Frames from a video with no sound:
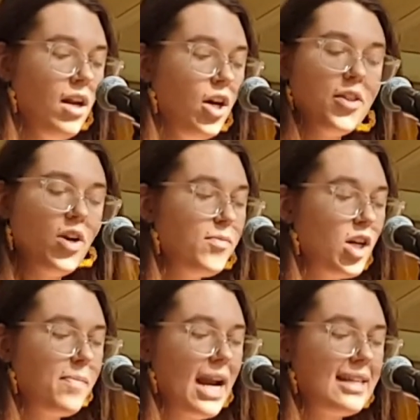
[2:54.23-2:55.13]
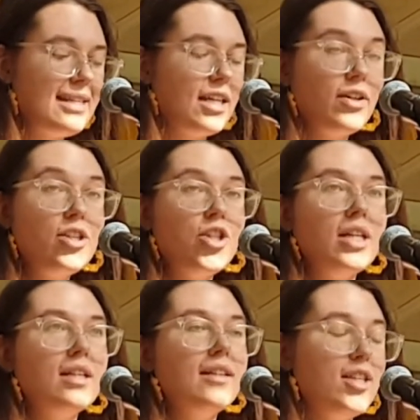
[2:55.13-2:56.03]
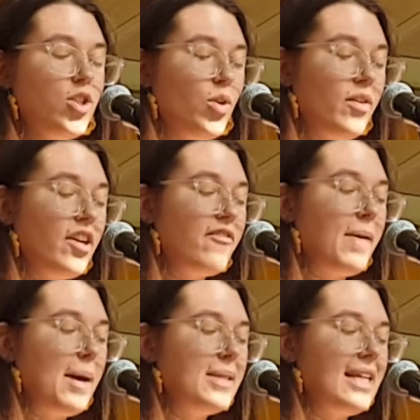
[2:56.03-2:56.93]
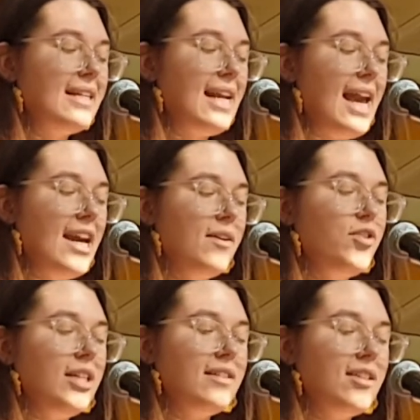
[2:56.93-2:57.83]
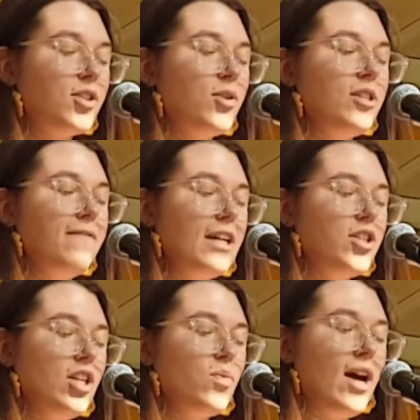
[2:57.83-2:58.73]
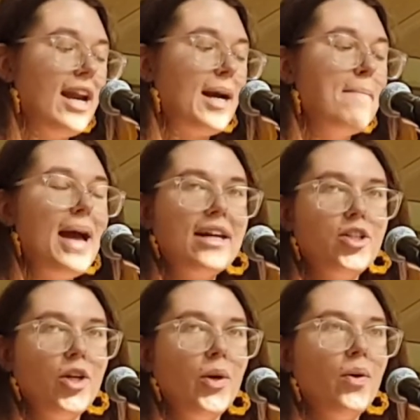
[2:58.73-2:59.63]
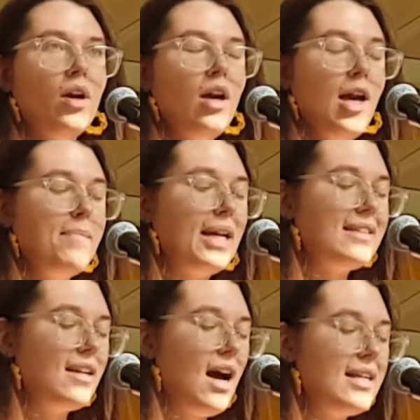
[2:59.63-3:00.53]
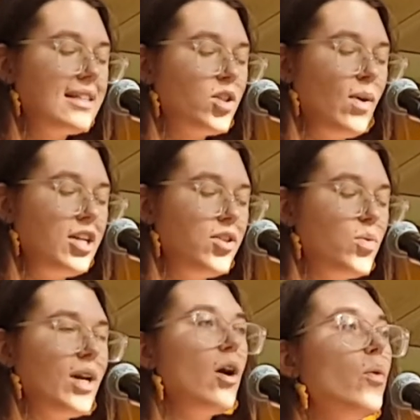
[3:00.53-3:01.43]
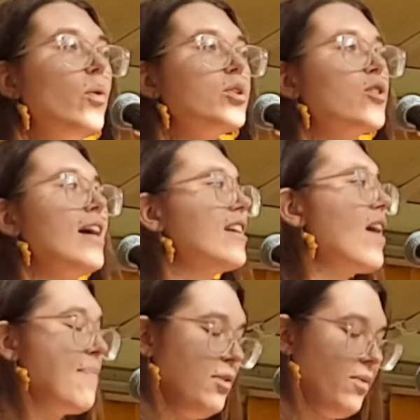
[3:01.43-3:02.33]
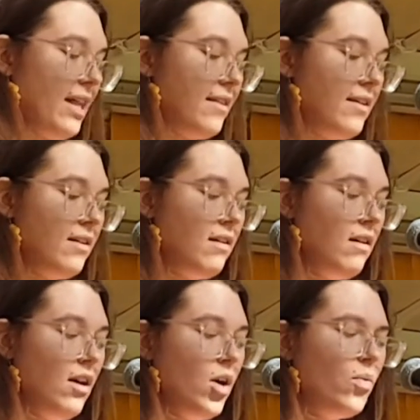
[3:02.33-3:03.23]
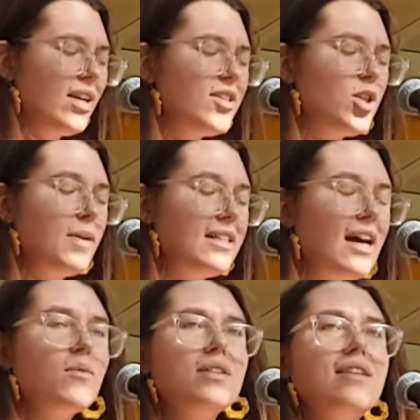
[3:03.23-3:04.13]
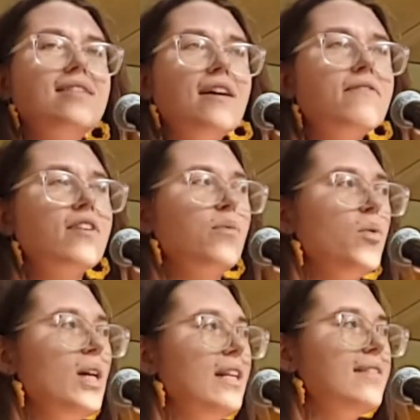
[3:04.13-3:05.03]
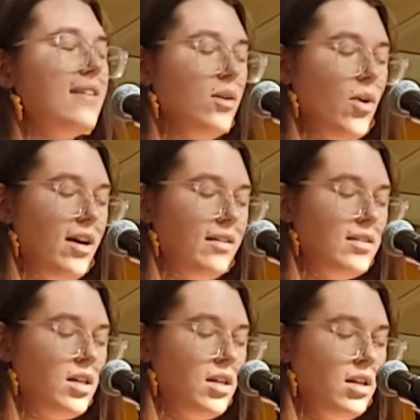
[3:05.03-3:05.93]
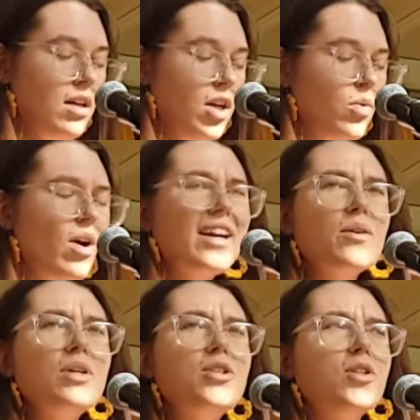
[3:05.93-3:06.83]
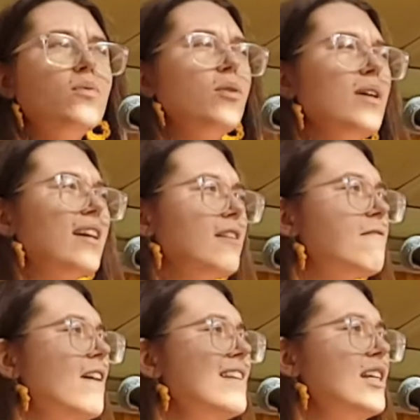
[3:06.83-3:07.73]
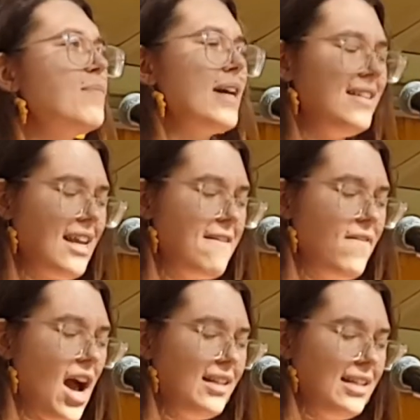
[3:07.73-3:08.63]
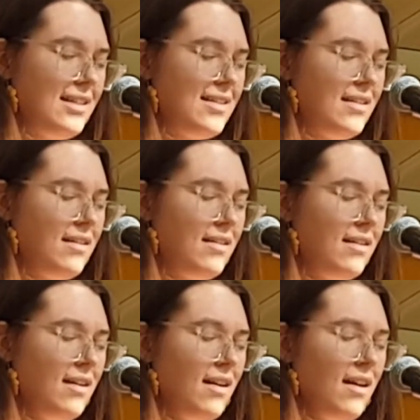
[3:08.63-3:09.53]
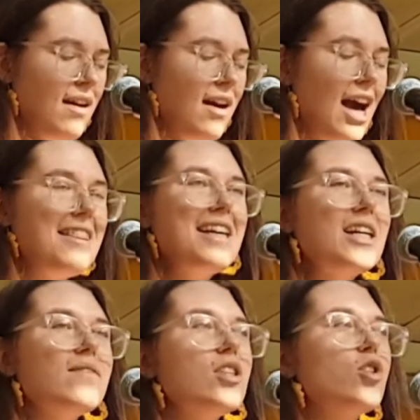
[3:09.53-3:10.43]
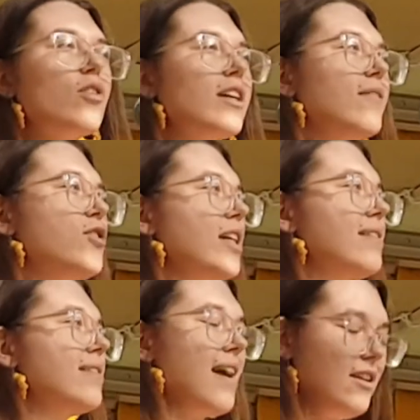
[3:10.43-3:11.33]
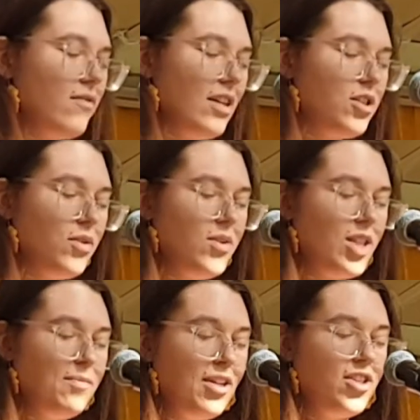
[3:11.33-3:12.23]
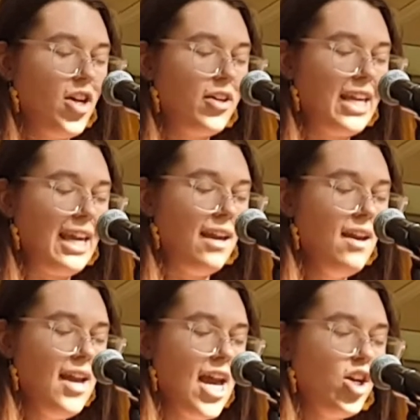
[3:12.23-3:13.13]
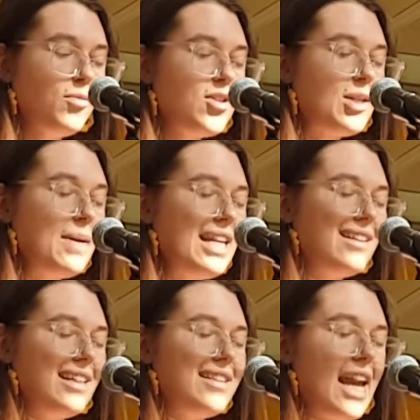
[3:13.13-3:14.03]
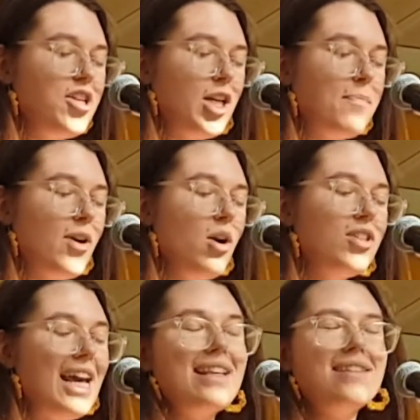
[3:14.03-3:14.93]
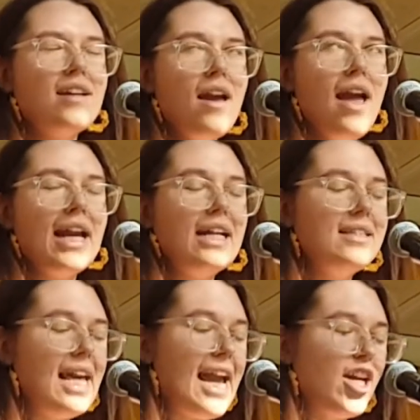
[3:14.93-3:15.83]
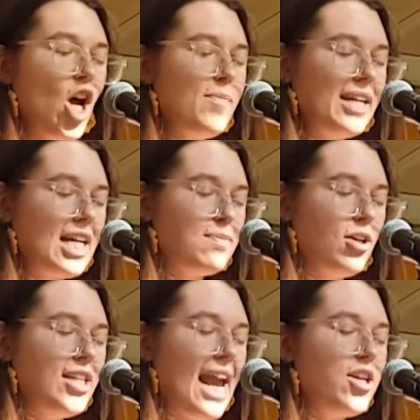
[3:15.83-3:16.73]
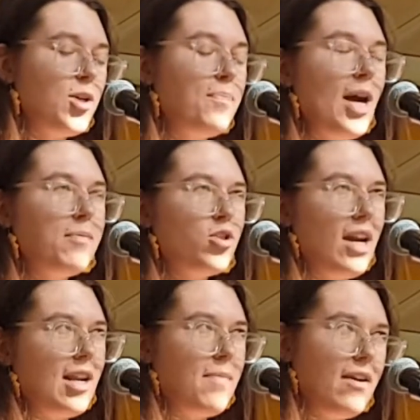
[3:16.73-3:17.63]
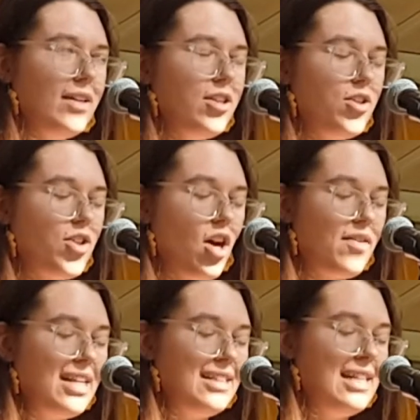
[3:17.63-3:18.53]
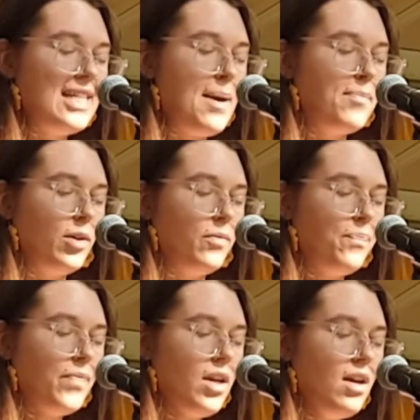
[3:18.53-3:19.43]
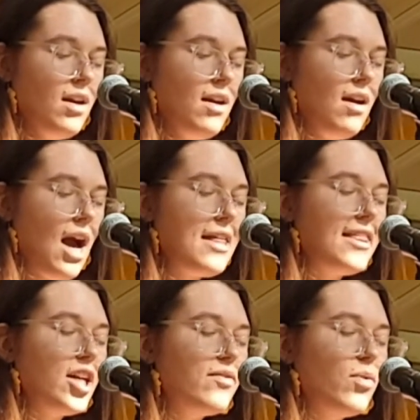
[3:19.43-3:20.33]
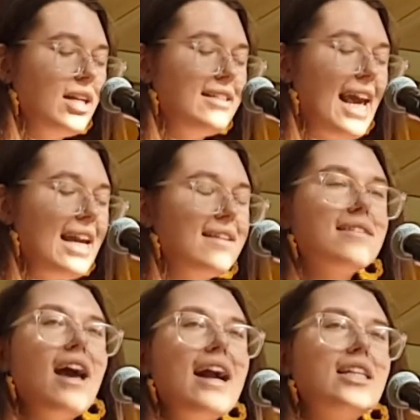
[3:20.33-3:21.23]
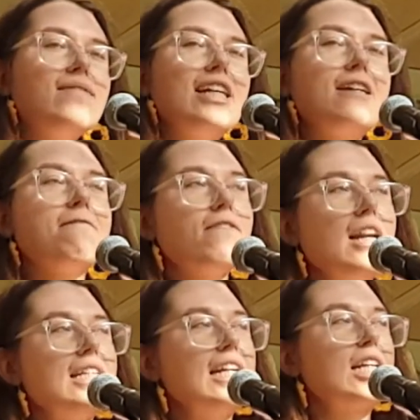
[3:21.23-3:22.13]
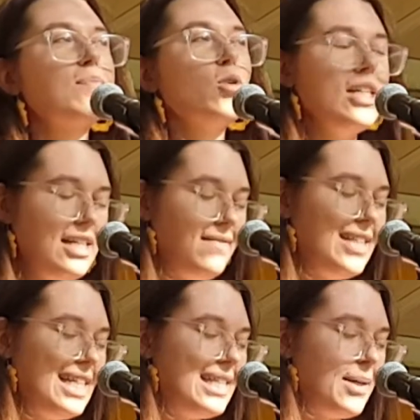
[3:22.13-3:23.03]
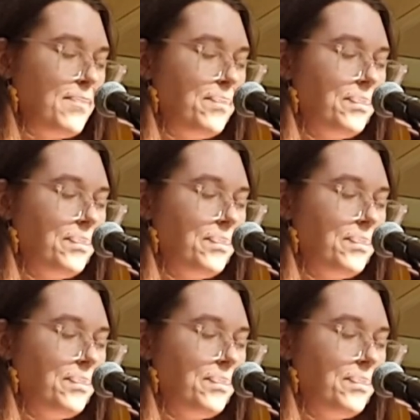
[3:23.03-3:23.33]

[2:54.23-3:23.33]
Although I'm not a practicing Christian, the story of Palm Sunday and of Jesus' crucifixion is one I come back to, because it asks questions we all trying to grapple with. What is to be done with the suffering we witness in the world? What can we do when we are confronted by state violence? I think of the story of Jesus entering Jerusalem on a donkey and almost immediately staging a protest against the economic exploitation perpetrated by religious authorities in the temple. I think of what it takes to actively confront an exploitative system.